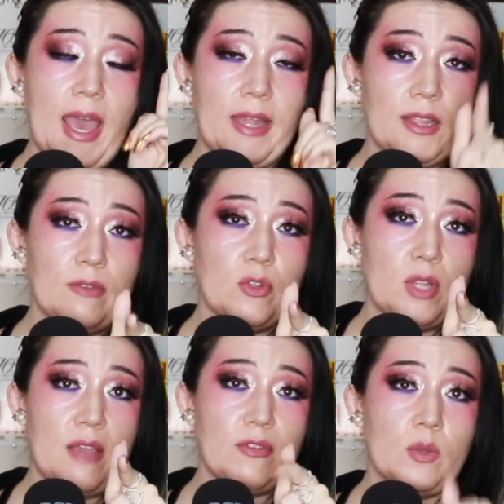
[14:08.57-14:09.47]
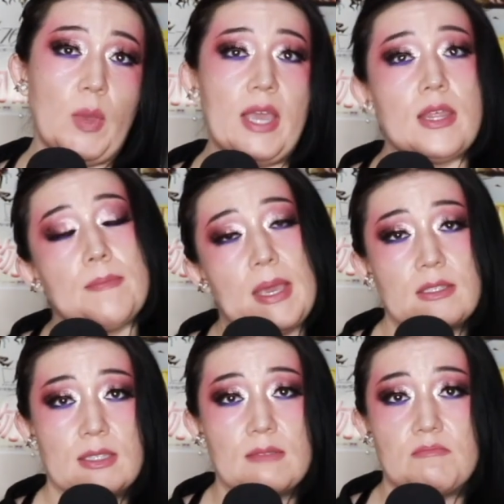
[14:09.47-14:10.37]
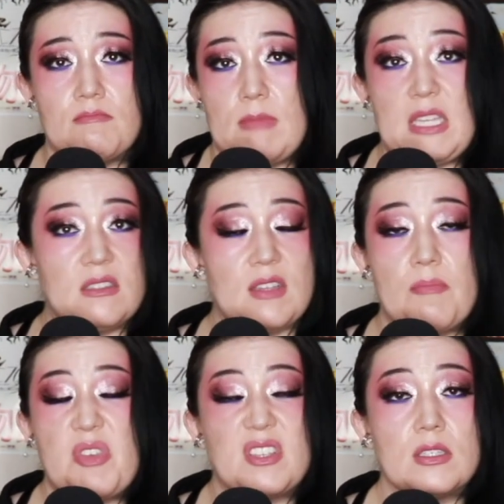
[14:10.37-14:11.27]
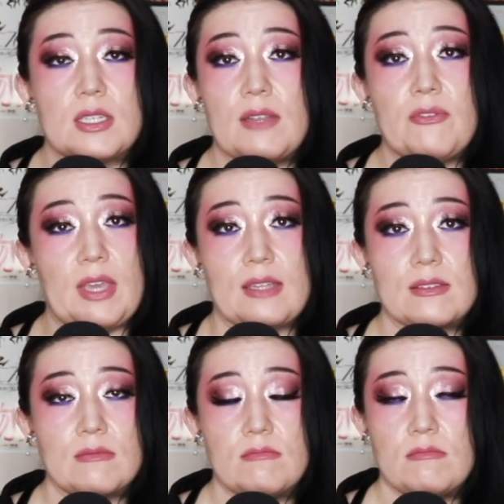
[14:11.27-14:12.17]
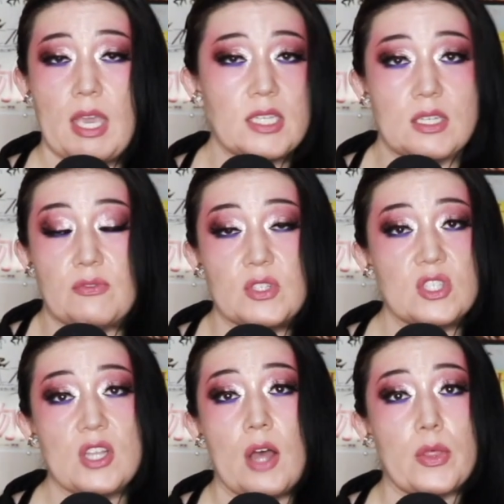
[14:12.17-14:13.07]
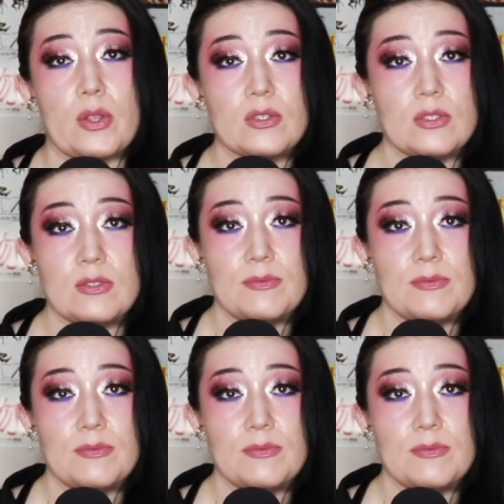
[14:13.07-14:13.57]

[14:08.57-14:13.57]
and live your life in a way that makes it mean something significant. Make a difference to others.